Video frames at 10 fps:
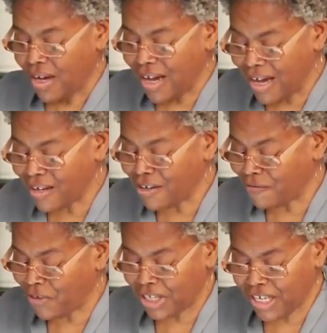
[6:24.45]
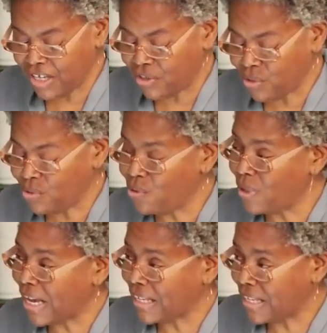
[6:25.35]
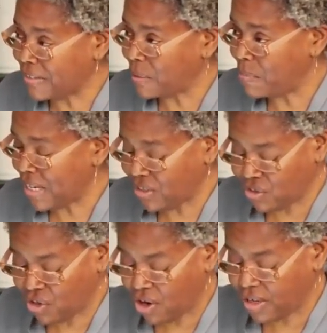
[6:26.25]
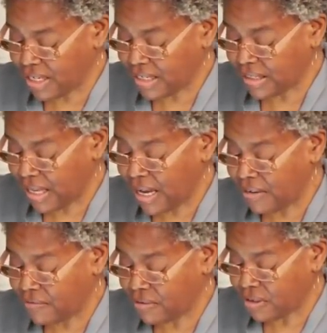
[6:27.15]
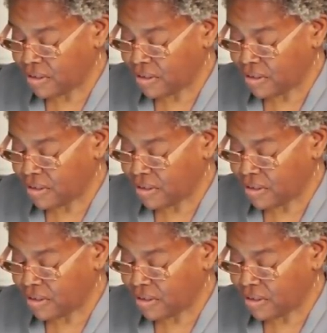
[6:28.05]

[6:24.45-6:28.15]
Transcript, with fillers: A hunger for kids who do not get the best start in life